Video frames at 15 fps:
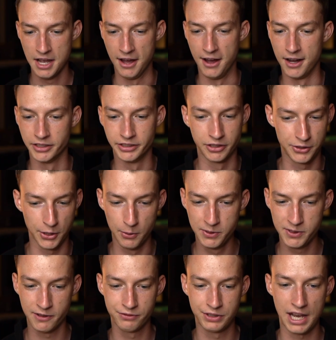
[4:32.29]
uh, the
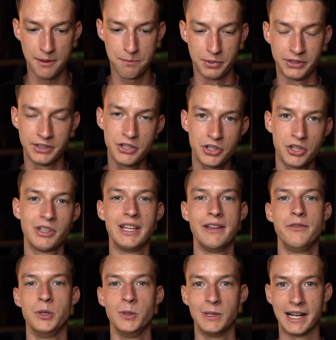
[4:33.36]
tones of that, but this should
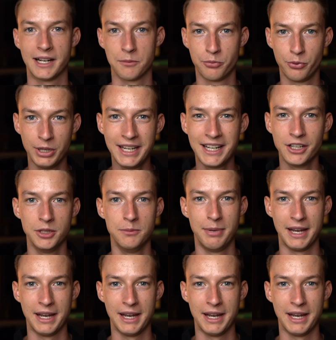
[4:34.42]
give you like a pretty good